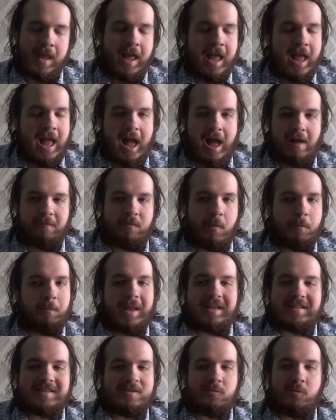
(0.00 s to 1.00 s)
And the
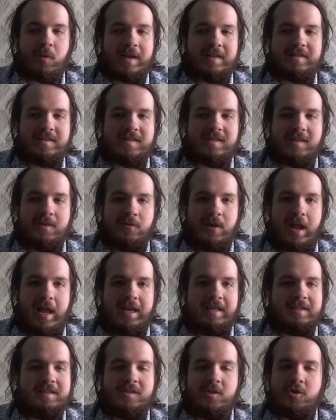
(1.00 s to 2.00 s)
best way to do that
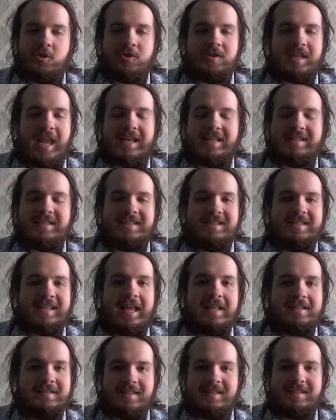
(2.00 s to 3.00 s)
is to just
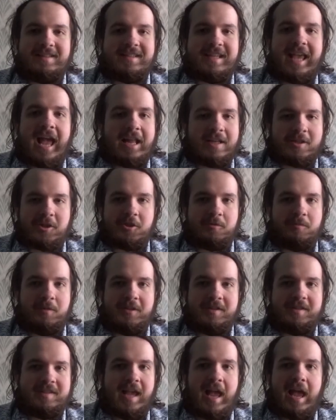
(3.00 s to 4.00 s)
extend its
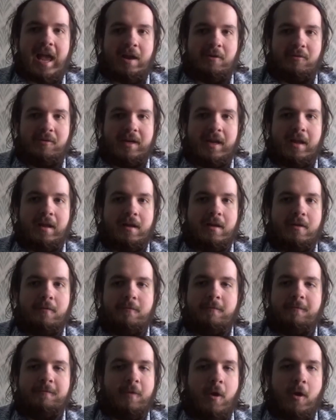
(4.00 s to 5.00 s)
catchment area
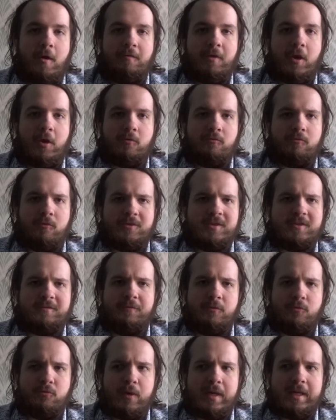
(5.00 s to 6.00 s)
further across the
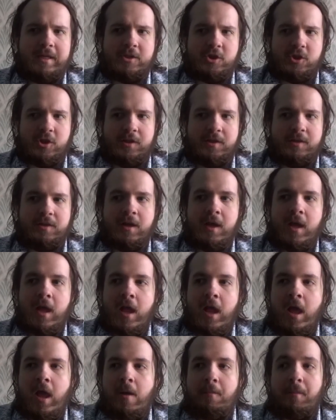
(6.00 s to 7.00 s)
region
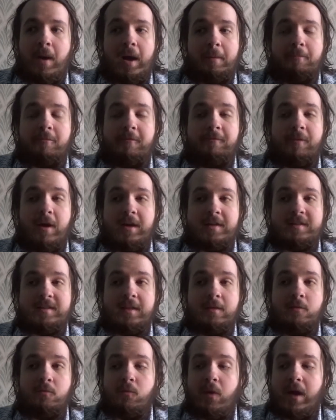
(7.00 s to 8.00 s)
by
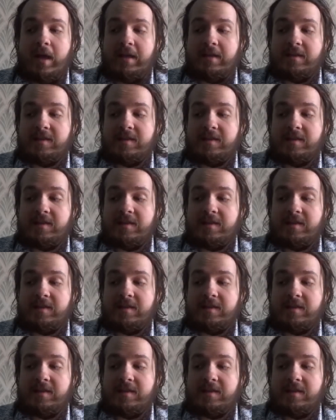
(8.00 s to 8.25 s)
providing ways